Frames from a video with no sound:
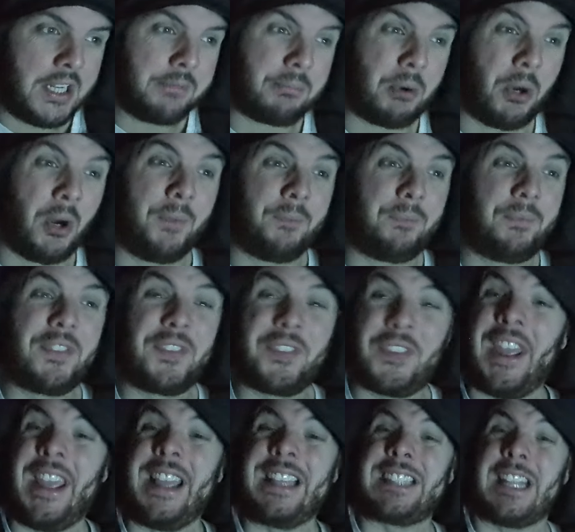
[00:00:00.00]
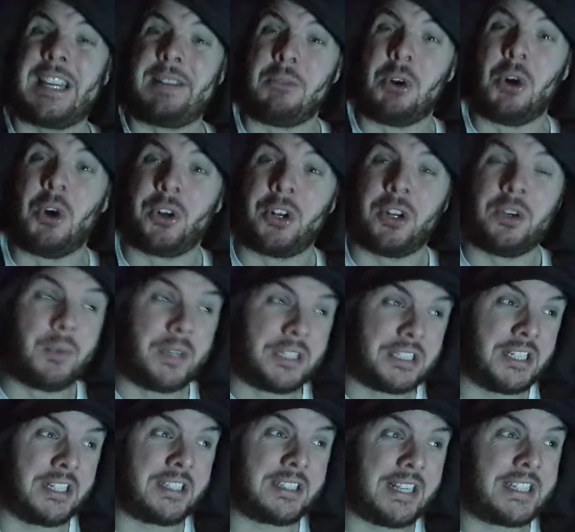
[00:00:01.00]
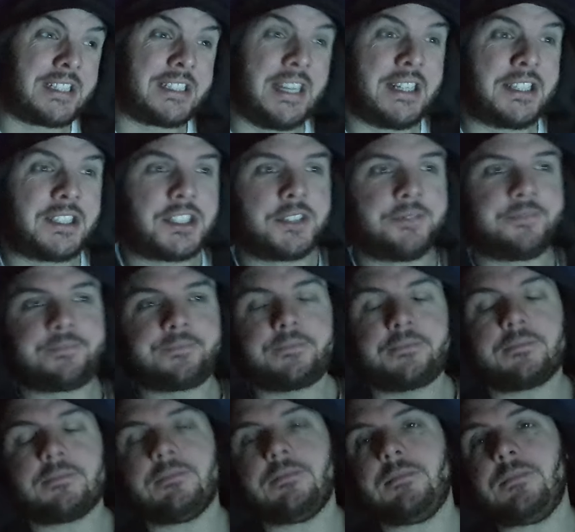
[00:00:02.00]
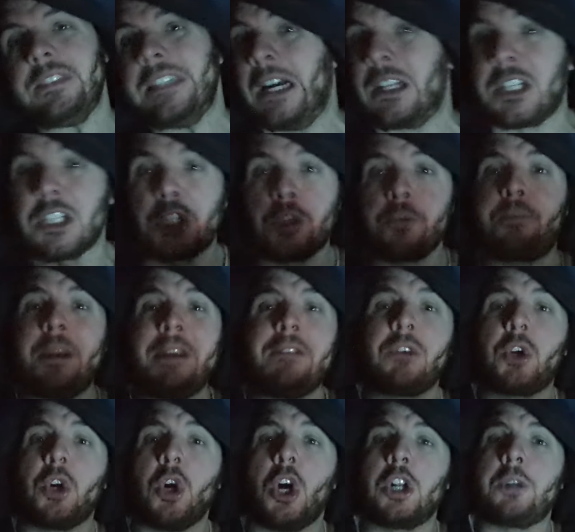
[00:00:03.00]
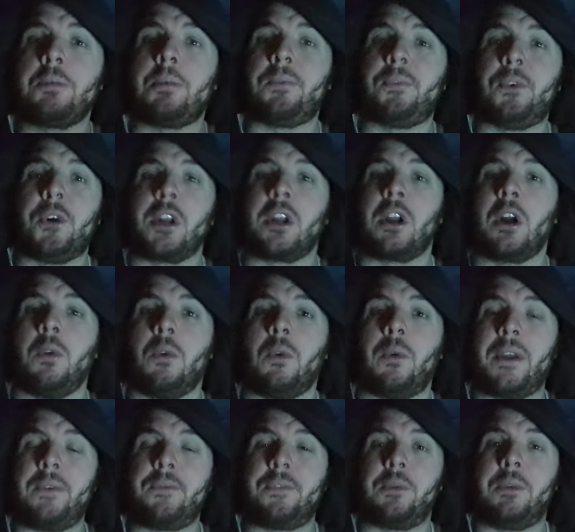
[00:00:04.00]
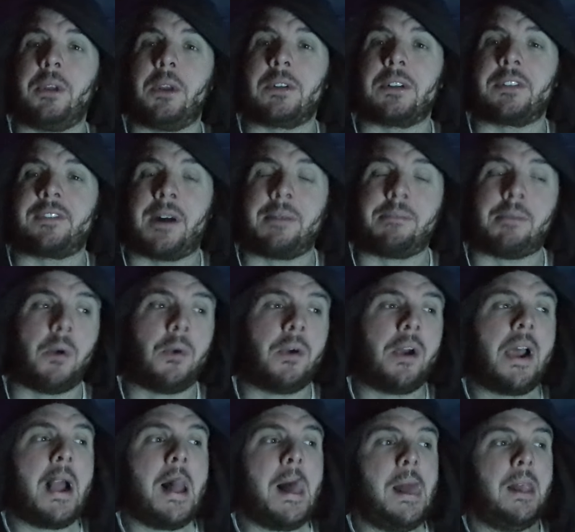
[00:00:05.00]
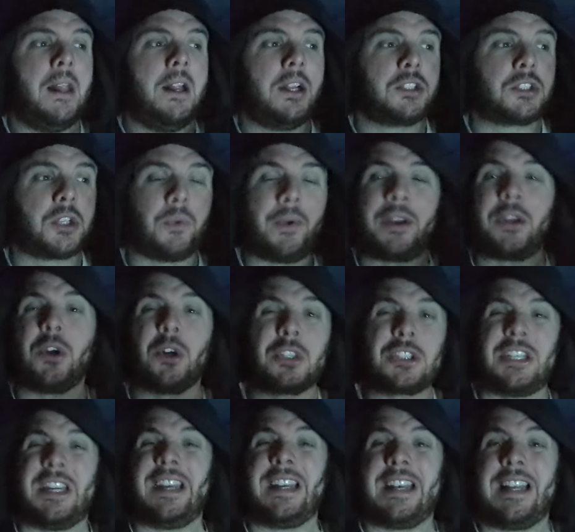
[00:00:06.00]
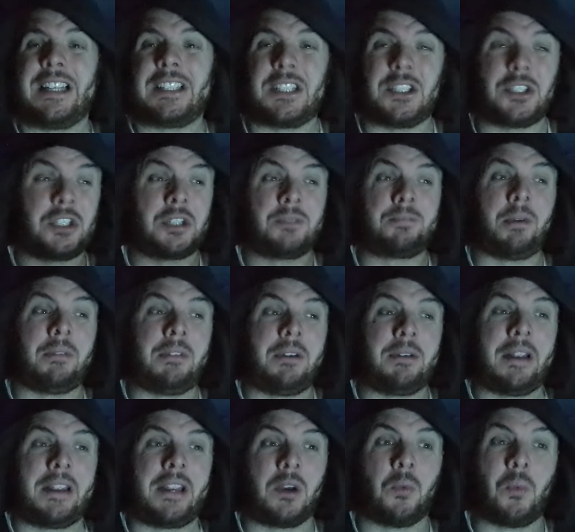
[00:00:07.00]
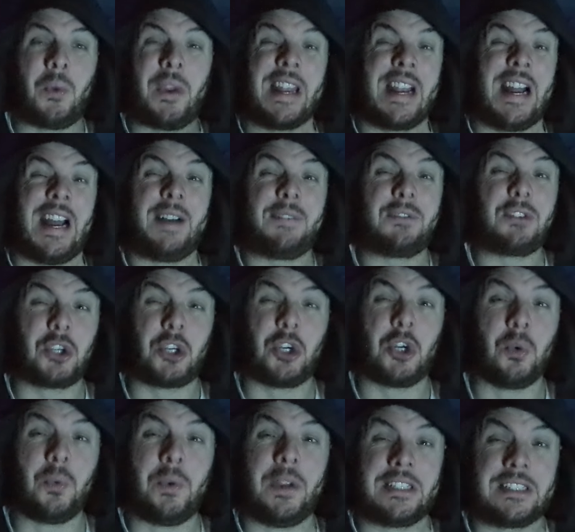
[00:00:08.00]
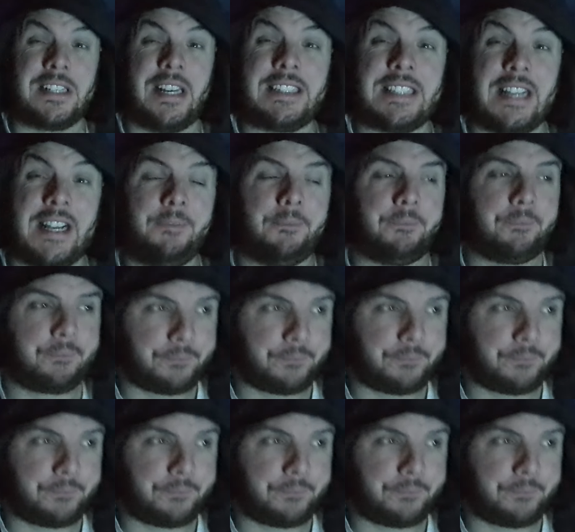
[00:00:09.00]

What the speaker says: But Thursday morning, which this is, now this is pre-recorded before I go away for the week with the fambo. So when you're seeing this is probably like a week and a half, 2 weeks later.